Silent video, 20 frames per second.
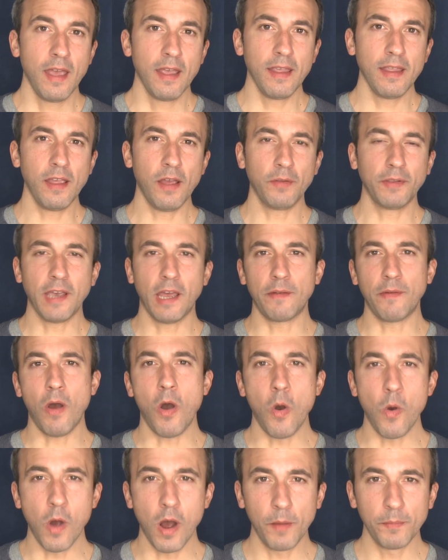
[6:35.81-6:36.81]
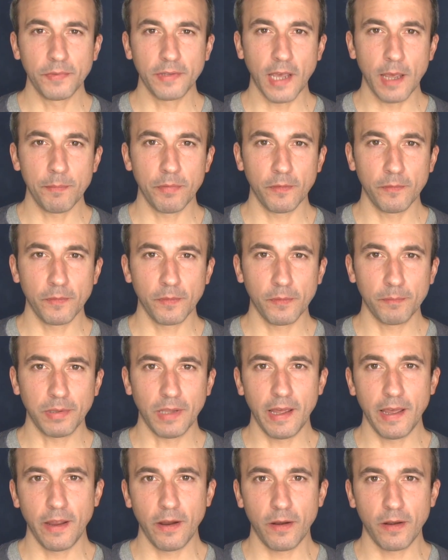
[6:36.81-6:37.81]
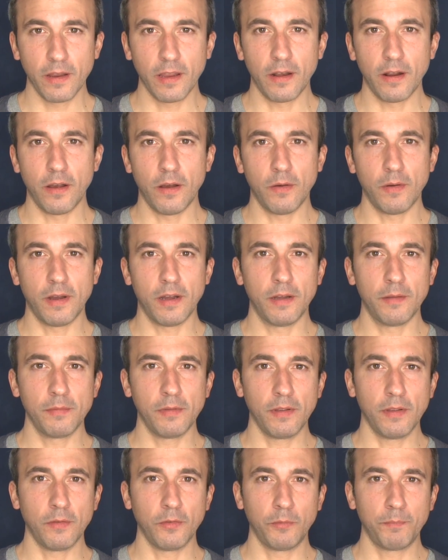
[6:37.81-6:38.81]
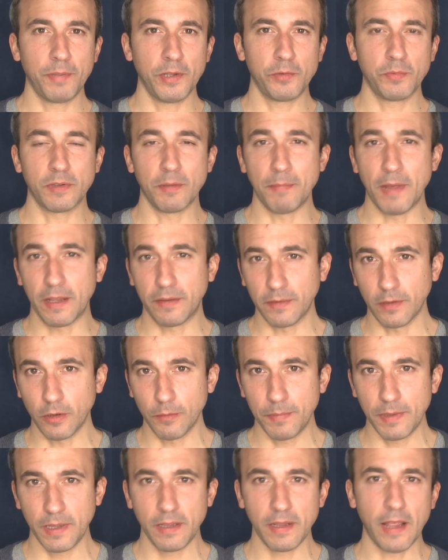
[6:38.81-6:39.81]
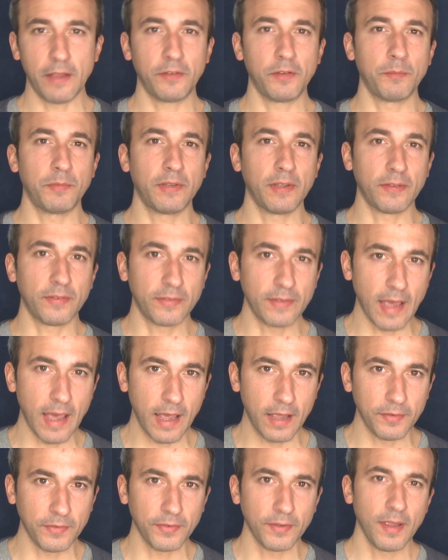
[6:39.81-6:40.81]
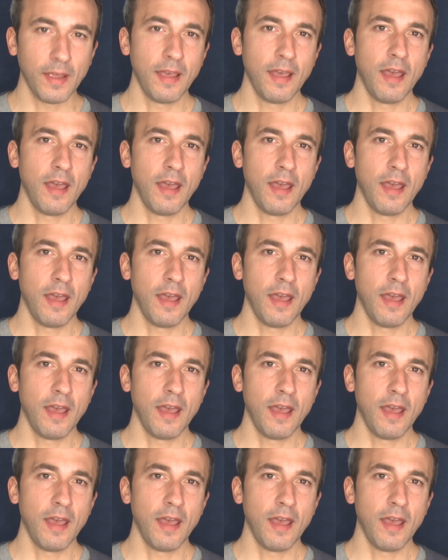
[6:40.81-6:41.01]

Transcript: Kind of a ho-hum type of player, was pitched with the Mets a little bit, has some success.